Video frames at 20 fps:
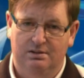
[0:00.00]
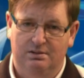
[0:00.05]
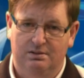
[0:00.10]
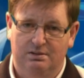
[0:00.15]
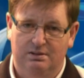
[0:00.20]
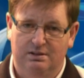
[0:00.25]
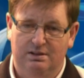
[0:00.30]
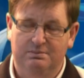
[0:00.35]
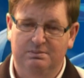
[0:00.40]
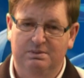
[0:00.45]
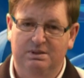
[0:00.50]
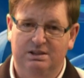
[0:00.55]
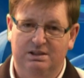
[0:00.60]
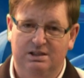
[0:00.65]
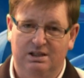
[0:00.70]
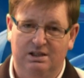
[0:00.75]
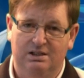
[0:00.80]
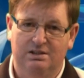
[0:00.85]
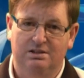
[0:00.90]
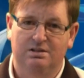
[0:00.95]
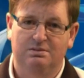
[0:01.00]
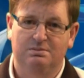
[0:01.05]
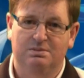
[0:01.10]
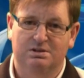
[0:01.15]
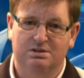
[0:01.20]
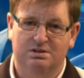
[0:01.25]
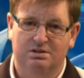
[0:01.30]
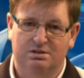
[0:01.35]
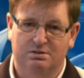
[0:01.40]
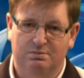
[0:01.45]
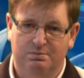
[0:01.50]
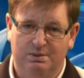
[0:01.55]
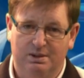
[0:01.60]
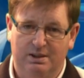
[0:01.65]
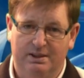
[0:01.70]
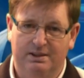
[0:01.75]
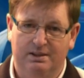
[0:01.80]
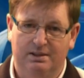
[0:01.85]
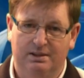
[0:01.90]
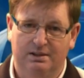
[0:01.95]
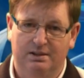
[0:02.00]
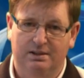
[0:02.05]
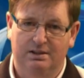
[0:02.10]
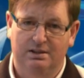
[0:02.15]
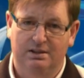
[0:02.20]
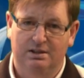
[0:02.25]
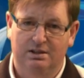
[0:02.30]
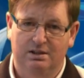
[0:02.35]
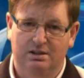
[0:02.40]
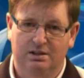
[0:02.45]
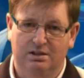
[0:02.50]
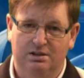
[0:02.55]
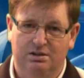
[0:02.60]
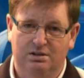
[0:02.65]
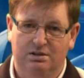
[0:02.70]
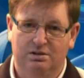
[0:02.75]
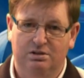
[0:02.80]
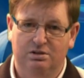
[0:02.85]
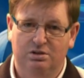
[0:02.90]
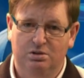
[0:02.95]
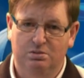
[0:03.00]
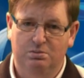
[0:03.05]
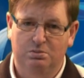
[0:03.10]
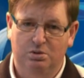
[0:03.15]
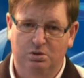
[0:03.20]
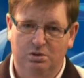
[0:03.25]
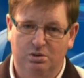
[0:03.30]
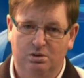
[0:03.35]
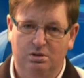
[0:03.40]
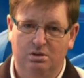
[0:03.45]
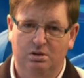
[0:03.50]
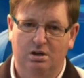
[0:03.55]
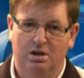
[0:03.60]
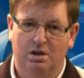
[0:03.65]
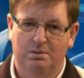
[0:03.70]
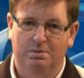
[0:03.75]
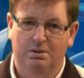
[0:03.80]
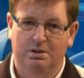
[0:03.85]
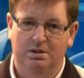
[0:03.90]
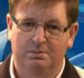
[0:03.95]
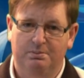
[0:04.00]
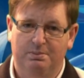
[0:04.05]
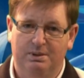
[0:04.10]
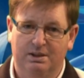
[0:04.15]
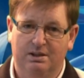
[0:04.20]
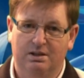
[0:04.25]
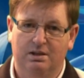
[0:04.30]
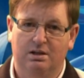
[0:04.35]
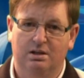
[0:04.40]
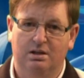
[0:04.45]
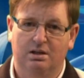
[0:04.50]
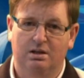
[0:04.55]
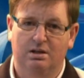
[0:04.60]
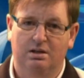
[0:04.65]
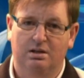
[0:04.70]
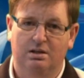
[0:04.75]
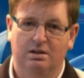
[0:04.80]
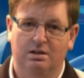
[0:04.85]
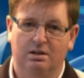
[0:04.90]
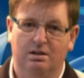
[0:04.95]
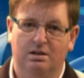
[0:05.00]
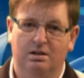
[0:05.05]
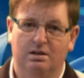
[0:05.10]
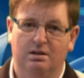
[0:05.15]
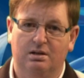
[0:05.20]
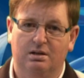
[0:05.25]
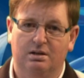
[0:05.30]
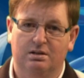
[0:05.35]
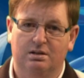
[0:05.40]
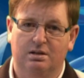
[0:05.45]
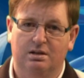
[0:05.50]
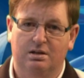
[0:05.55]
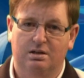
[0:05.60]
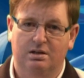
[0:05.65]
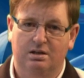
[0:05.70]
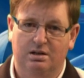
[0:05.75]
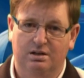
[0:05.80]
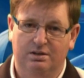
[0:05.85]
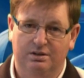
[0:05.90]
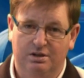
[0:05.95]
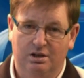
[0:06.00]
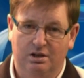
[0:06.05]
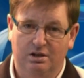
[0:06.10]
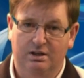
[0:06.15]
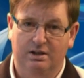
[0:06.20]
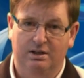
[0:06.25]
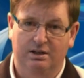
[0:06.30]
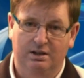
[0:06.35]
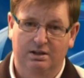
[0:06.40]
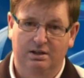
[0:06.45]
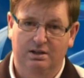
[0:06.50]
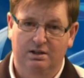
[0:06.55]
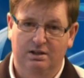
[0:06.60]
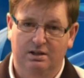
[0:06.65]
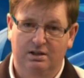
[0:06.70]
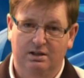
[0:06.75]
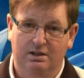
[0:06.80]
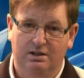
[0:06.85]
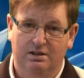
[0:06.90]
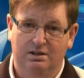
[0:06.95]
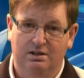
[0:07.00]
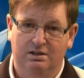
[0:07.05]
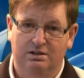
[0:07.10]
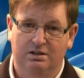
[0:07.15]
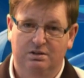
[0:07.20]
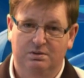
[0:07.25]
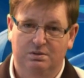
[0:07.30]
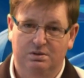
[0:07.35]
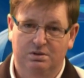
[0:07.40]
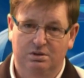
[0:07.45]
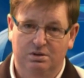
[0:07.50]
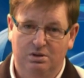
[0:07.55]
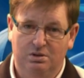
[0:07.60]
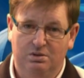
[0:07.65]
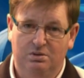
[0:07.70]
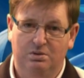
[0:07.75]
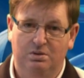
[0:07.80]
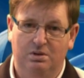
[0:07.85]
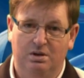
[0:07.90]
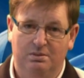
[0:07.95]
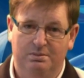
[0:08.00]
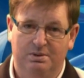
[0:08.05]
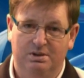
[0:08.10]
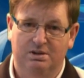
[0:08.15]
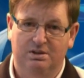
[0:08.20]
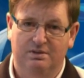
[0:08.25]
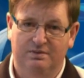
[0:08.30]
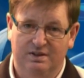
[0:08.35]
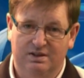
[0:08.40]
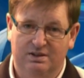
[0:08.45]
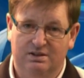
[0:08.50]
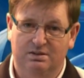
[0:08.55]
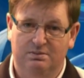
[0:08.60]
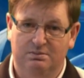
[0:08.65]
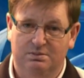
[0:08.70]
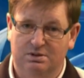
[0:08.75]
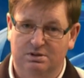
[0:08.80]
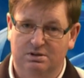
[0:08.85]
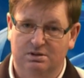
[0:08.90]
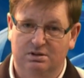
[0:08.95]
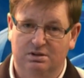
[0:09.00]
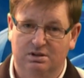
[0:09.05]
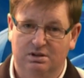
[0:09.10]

Well, let me tell you, Mr. Spratt, you'd know more about a big Kentucky than you would know about the victims.